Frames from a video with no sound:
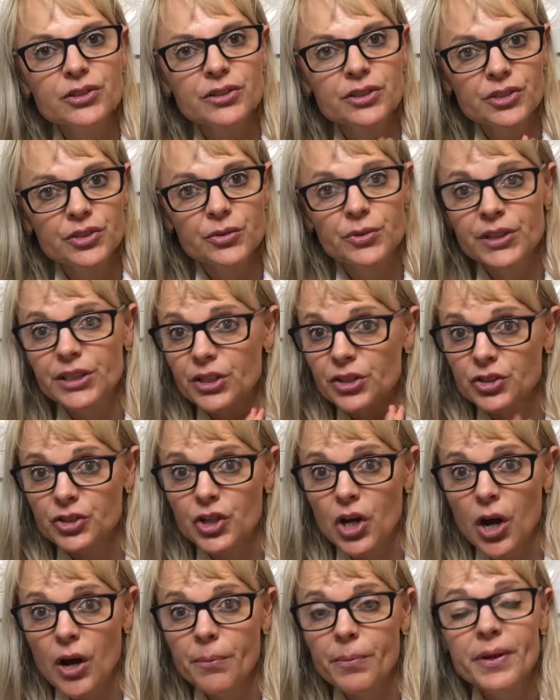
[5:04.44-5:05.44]
is doing your
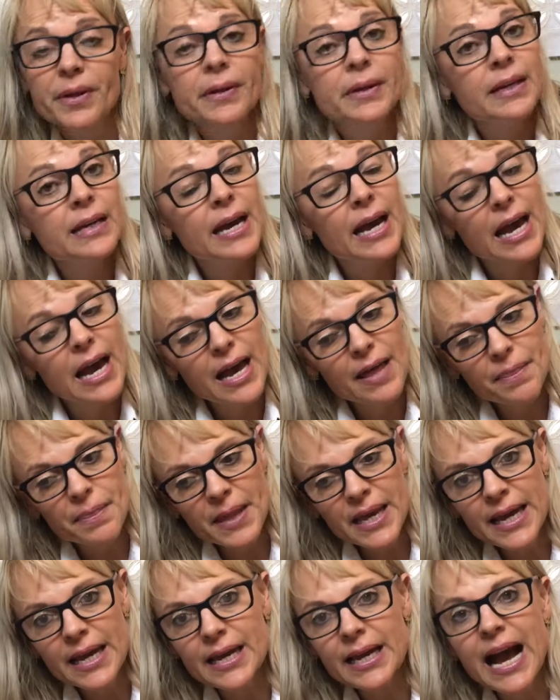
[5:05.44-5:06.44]
job. And
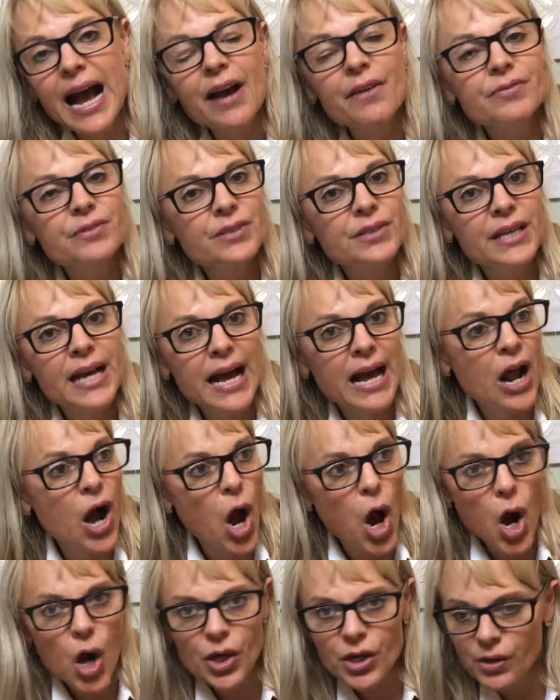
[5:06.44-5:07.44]
then after that,
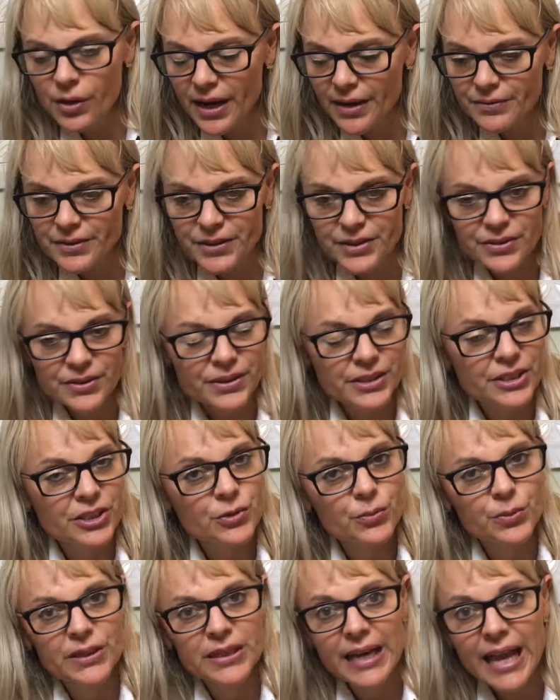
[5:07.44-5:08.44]
all you have to do is
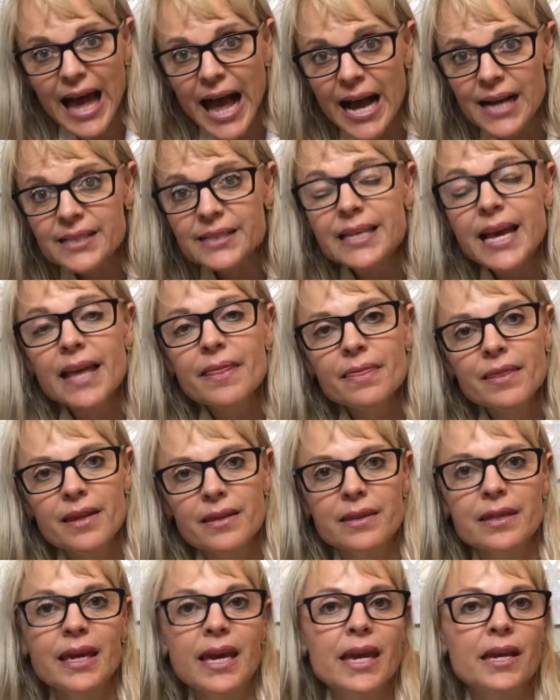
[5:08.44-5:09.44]
just relax and let
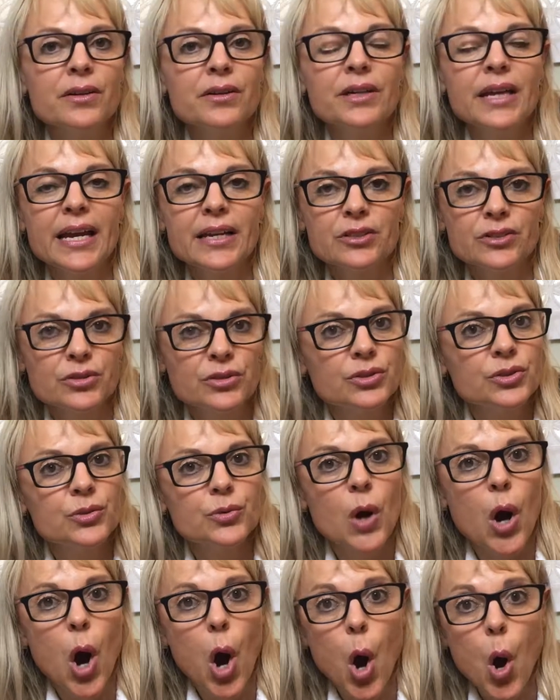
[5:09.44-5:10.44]
the Kegel Angel do
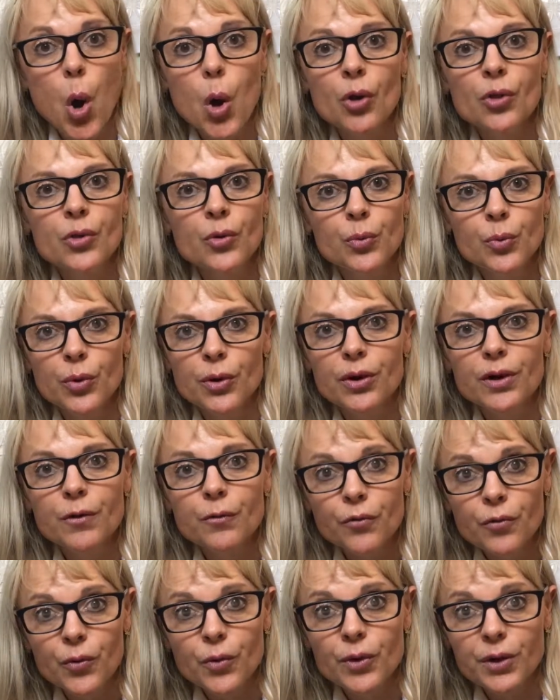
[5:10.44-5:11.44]
all the work
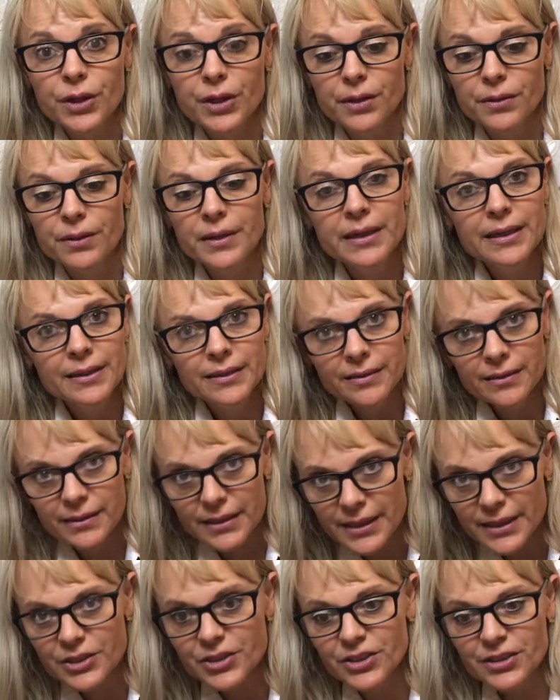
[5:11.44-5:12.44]
for you.
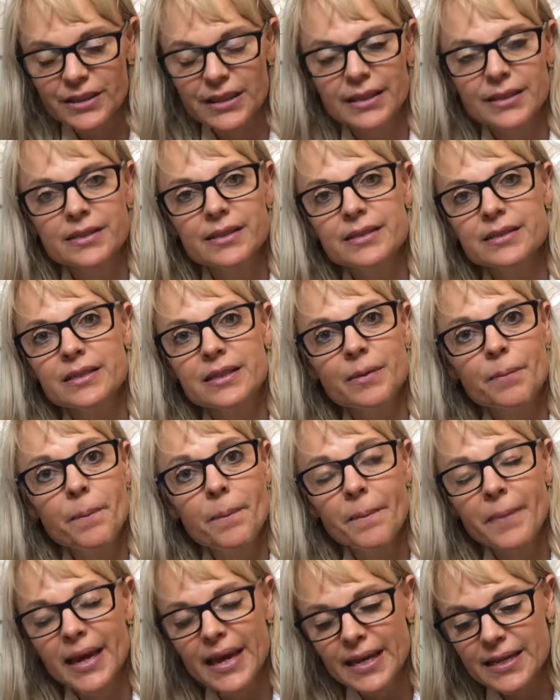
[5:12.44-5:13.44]
Literally, this is an
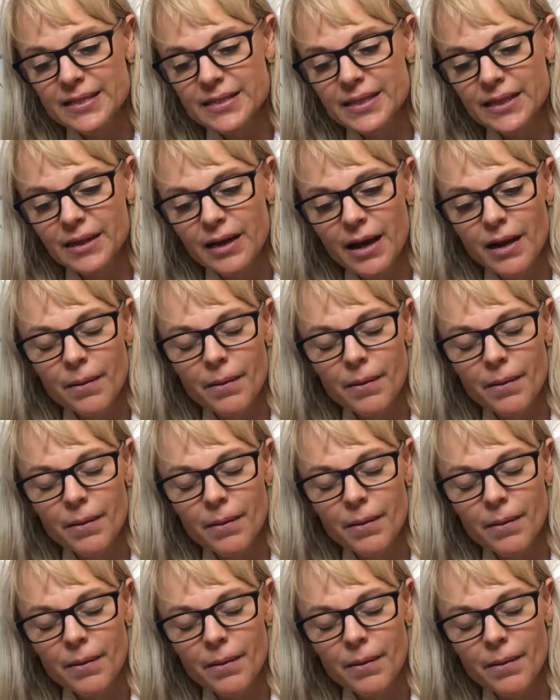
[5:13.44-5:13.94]
amazing